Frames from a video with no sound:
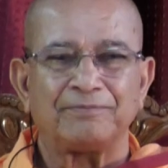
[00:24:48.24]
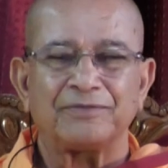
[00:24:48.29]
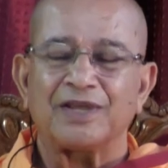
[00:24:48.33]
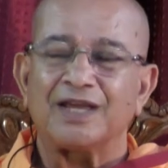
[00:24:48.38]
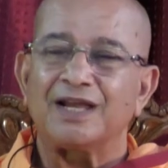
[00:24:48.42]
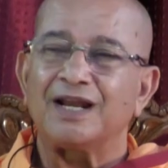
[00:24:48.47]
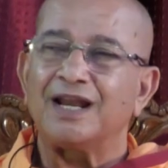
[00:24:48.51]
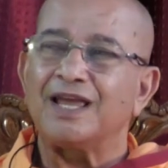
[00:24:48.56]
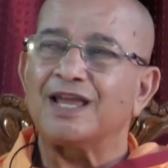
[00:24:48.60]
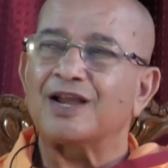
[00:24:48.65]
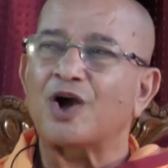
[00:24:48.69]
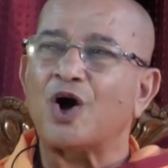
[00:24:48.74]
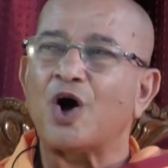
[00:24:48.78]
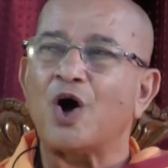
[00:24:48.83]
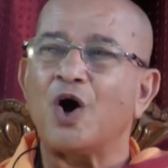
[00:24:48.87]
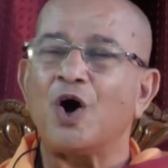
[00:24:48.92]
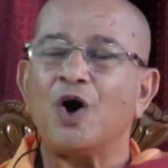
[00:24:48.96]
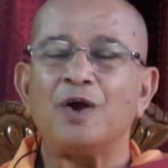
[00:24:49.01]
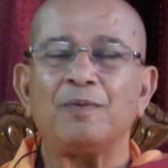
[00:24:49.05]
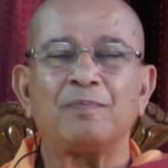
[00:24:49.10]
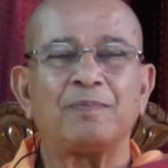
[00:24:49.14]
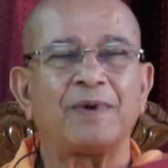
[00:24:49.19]
Like
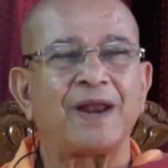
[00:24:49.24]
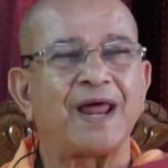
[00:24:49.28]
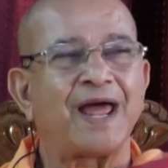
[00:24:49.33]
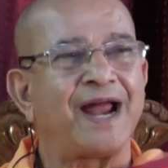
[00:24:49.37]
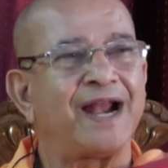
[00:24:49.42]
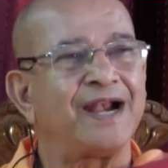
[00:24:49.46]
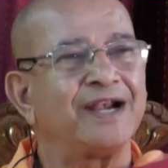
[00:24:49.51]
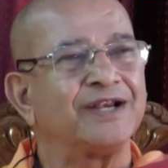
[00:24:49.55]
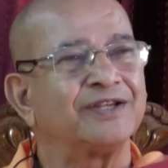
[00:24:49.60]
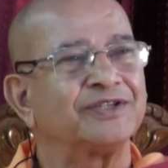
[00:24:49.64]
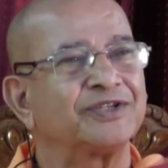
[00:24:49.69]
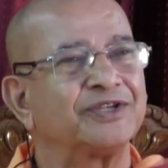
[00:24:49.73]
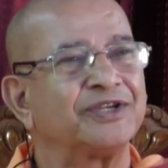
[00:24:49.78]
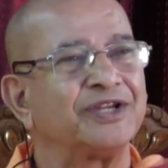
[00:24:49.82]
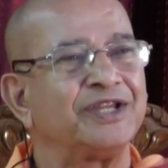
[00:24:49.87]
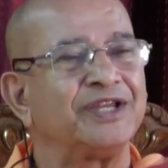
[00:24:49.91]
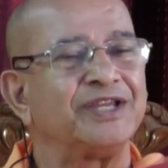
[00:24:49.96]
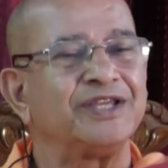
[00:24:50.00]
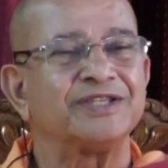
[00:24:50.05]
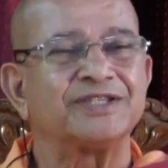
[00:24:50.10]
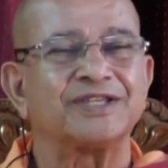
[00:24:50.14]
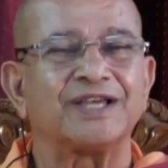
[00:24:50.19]
all plants,
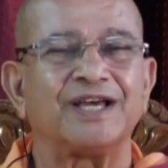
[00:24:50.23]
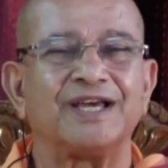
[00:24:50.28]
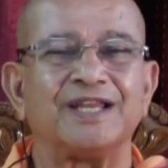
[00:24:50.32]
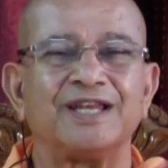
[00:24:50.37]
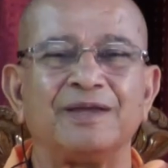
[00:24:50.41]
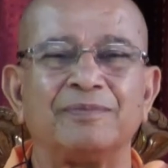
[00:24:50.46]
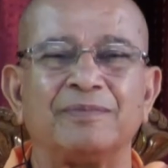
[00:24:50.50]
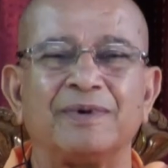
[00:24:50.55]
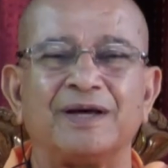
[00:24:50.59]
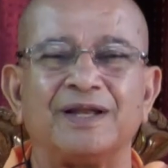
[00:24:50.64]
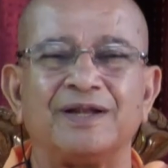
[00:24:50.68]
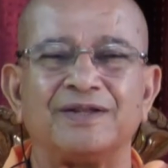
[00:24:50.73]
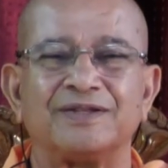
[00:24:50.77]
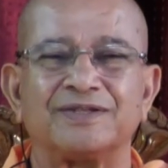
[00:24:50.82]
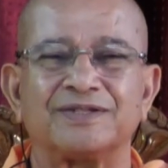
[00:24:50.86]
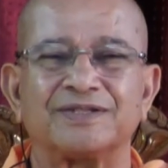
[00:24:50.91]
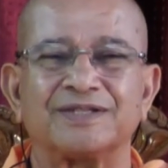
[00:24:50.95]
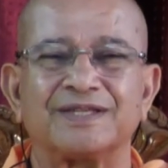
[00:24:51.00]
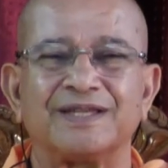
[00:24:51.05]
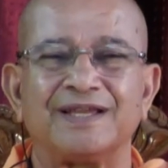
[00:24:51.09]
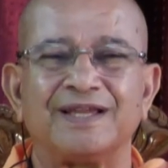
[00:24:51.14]
trees, animals,